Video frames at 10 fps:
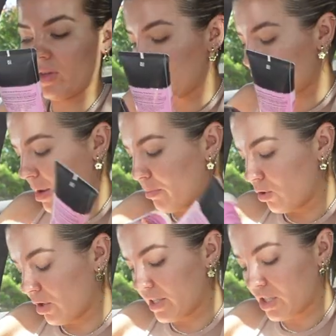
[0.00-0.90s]

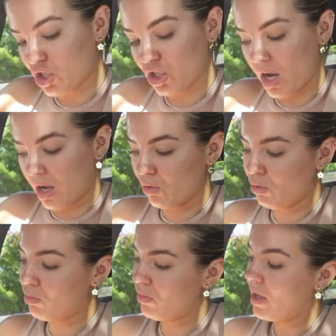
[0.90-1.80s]
Shampoo, conditioner,
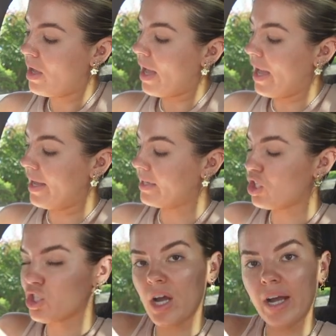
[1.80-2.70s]
ooh, and a
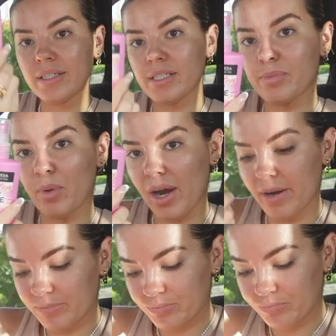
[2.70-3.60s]
shine spray.